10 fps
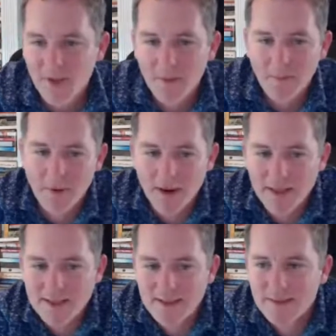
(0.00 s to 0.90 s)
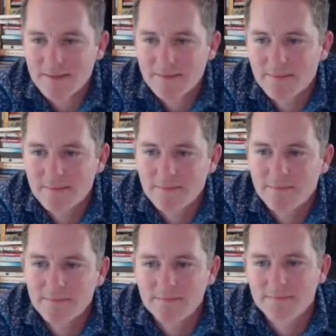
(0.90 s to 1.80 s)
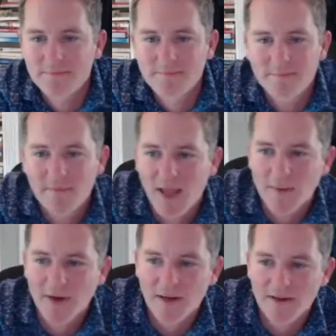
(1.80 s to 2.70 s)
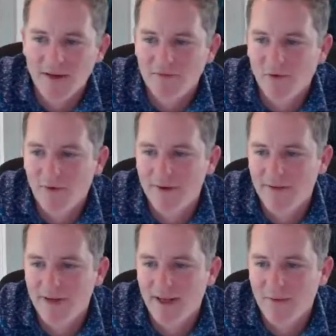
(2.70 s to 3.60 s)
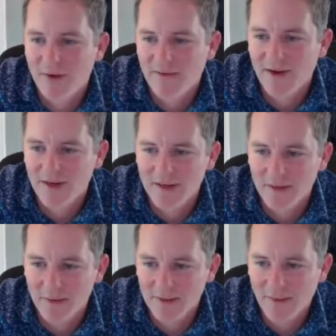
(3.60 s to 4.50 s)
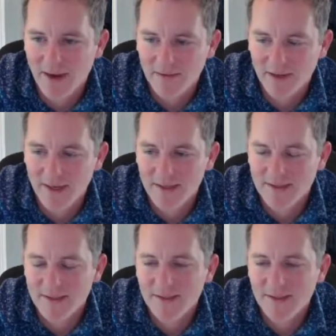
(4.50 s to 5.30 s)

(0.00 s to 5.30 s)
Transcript: But I'm not looking forward to the day when I've got to deal with the battery in it.